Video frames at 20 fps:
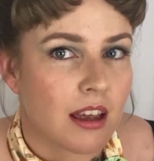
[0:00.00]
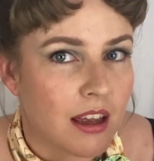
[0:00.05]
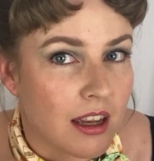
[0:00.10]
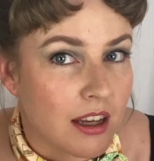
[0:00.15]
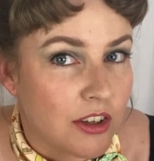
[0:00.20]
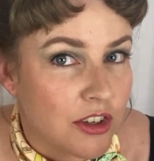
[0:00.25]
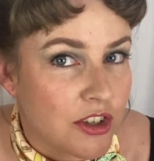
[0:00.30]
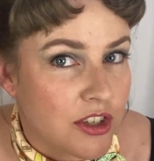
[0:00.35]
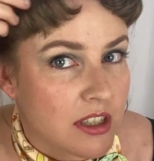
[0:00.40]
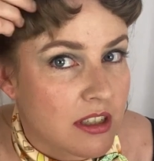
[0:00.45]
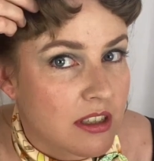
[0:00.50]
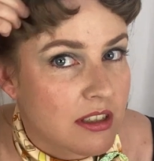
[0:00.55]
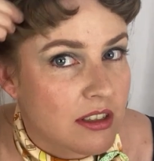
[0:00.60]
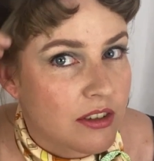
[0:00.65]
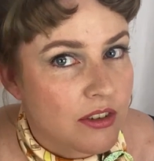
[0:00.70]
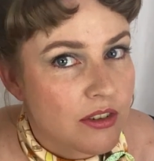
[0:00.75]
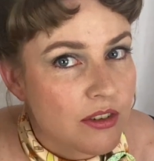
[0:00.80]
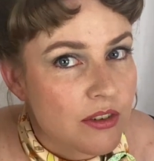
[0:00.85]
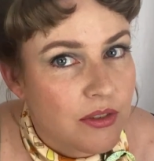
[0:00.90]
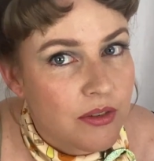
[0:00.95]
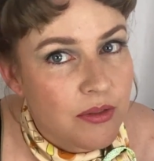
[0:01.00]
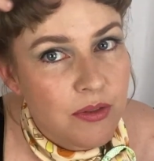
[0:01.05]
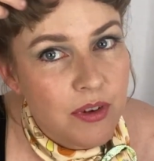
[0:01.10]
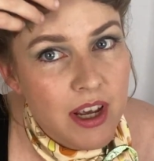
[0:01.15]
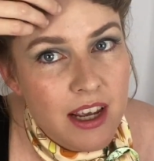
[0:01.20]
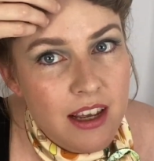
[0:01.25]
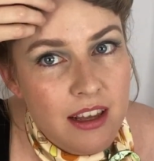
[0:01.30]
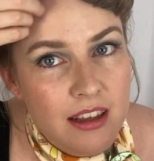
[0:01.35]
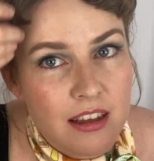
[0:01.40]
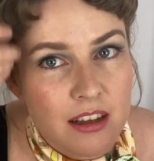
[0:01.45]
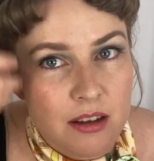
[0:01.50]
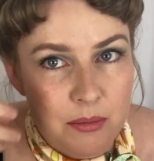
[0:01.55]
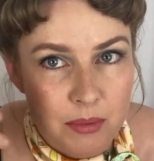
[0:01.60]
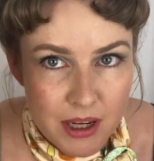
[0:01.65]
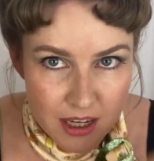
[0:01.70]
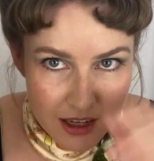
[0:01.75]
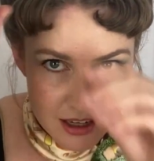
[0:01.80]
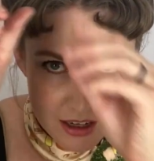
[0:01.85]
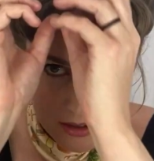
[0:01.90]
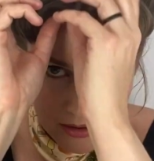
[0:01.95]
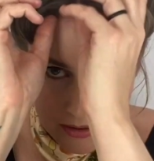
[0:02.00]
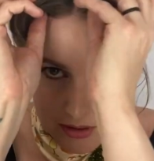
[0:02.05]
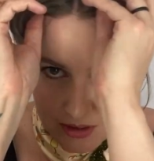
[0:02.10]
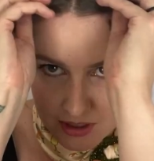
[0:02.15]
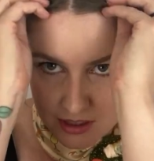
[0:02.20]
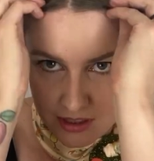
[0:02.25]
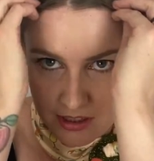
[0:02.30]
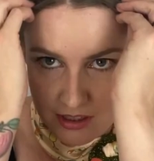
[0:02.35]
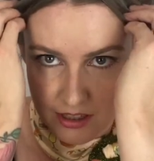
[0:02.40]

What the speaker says: And just fan them out.